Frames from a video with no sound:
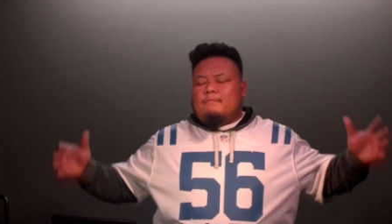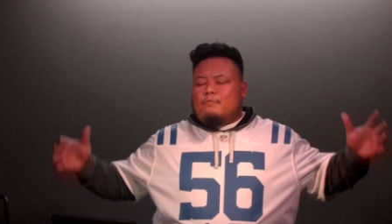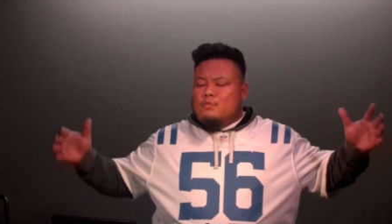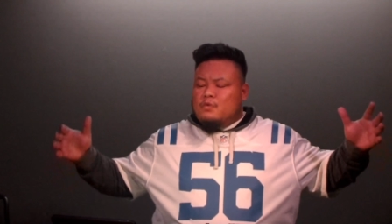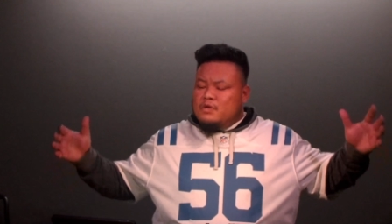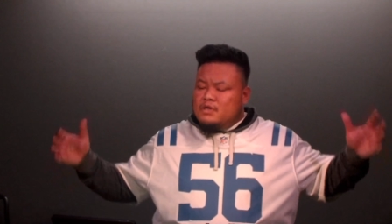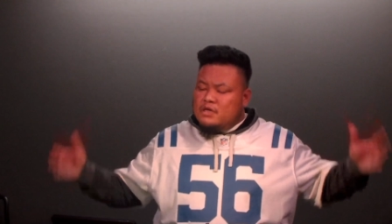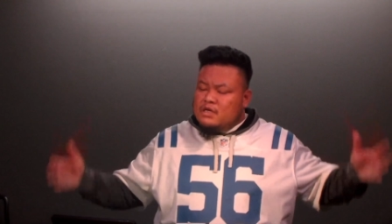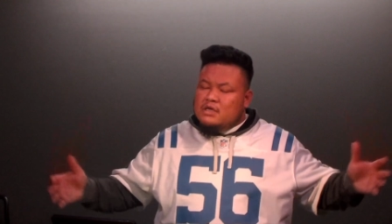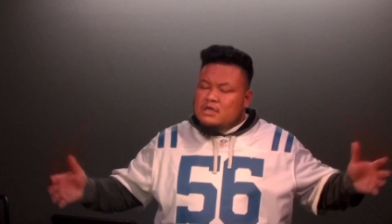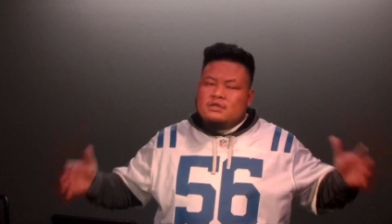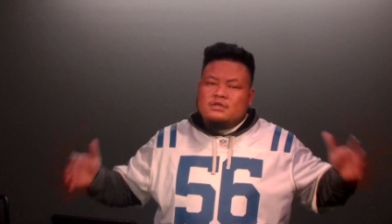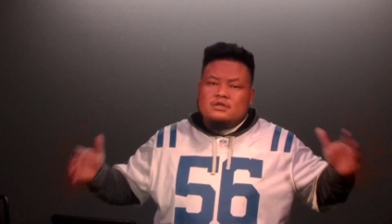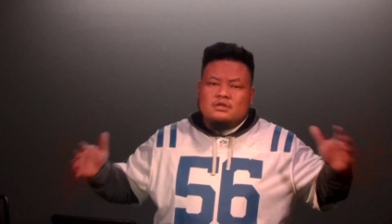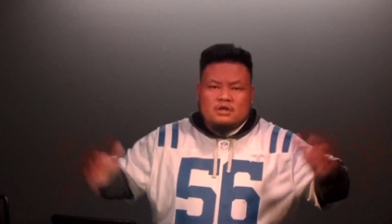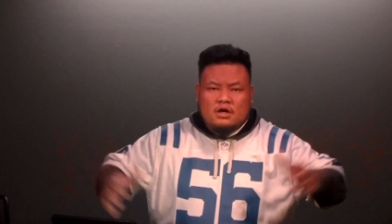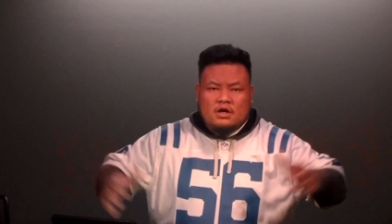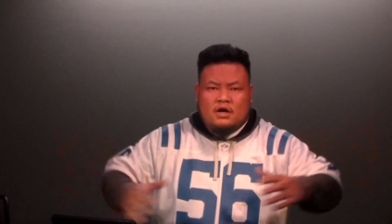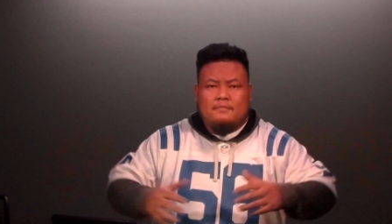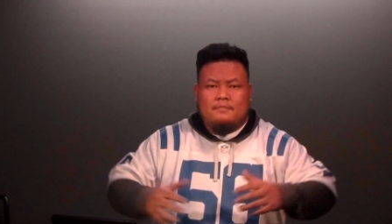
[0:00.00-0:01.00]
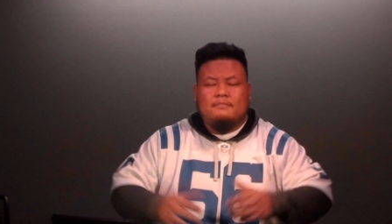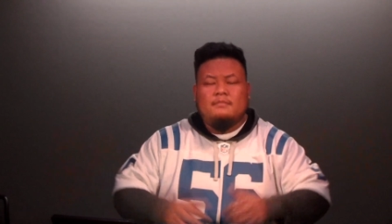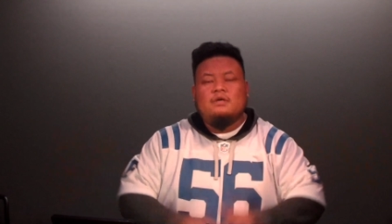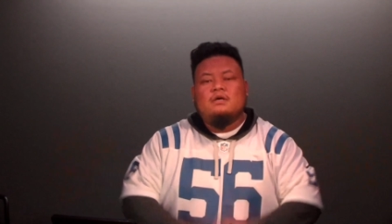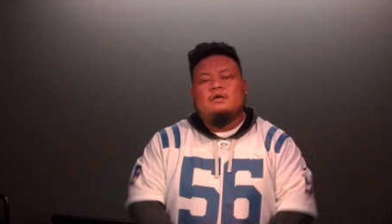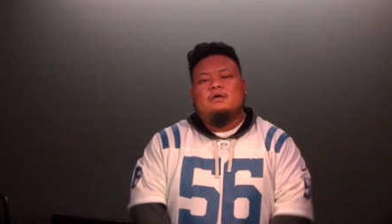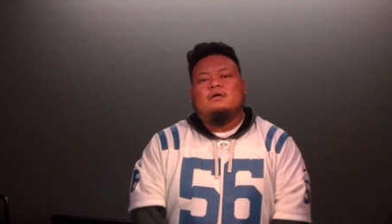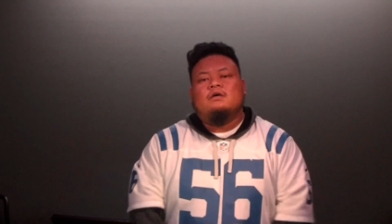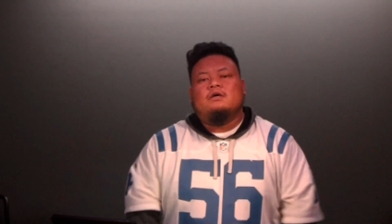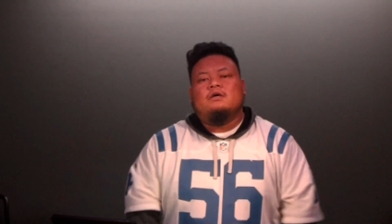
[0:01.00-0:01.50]
We need to come
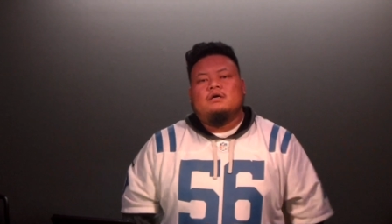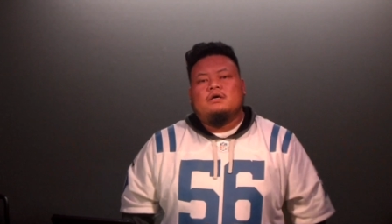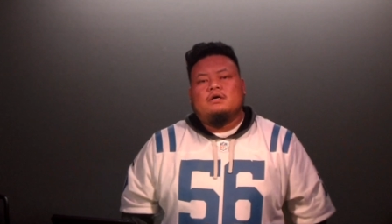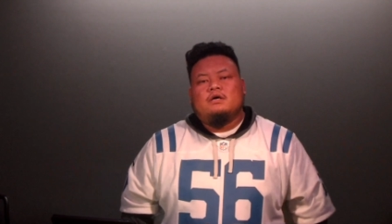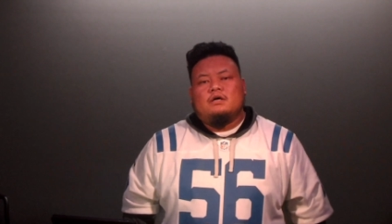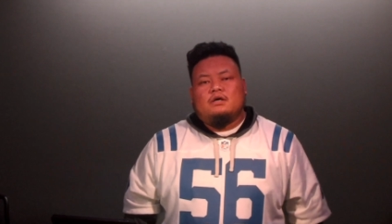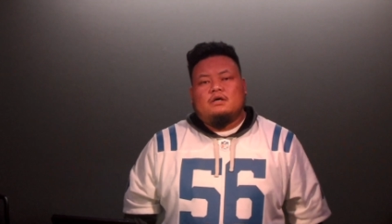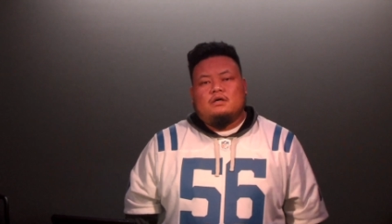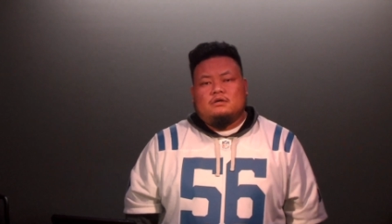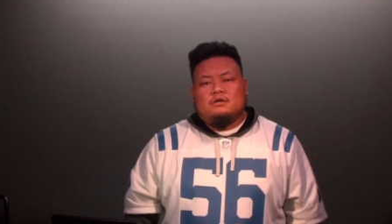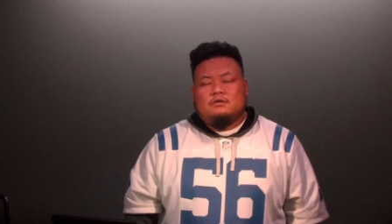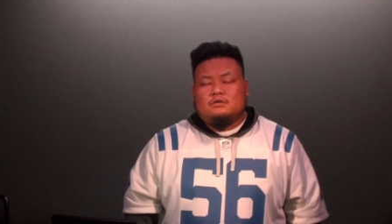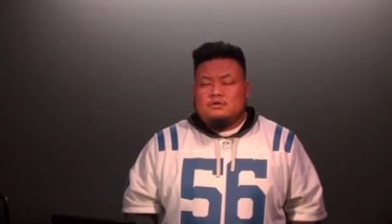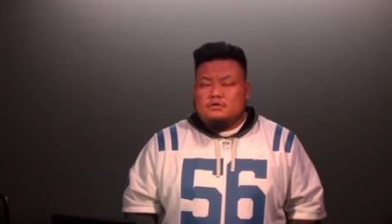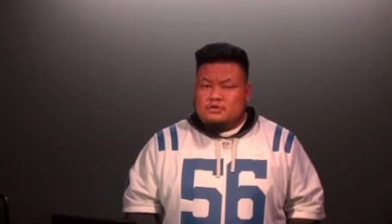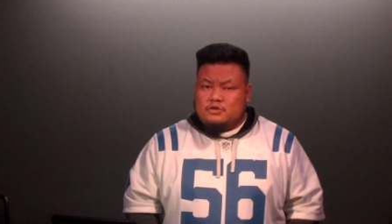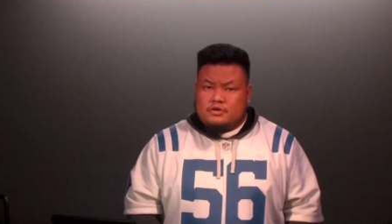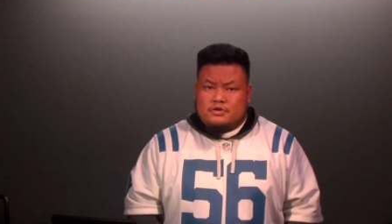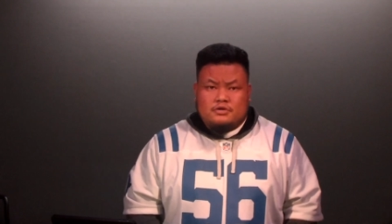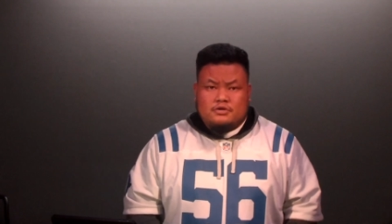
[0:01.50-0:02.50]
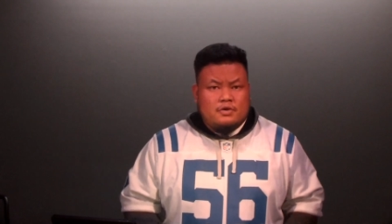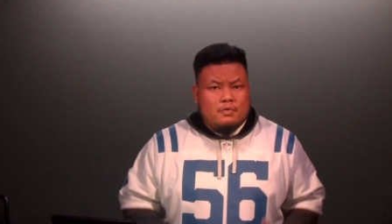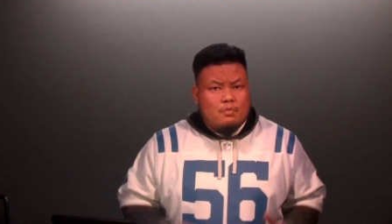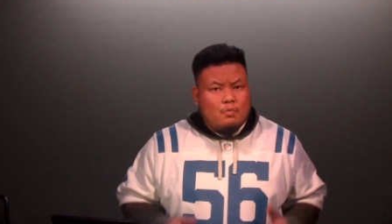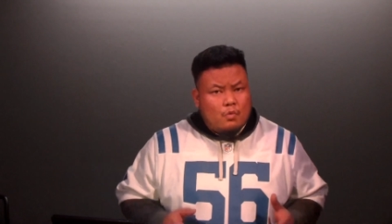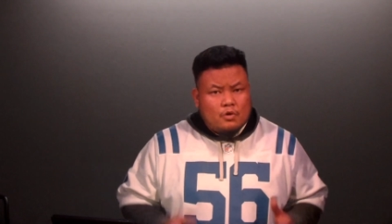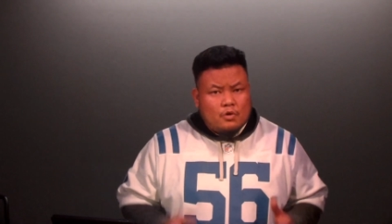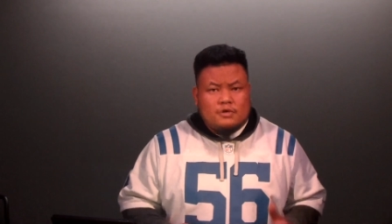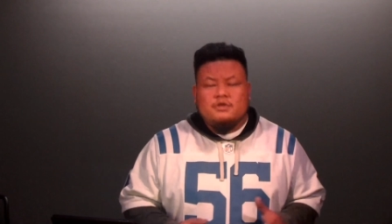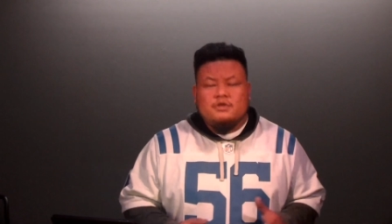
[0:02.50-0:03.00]
to church and
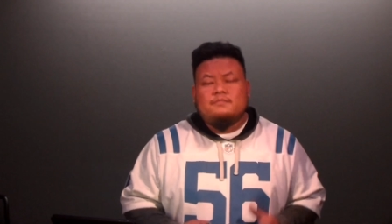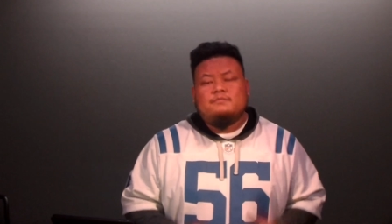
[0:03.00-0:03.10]
worship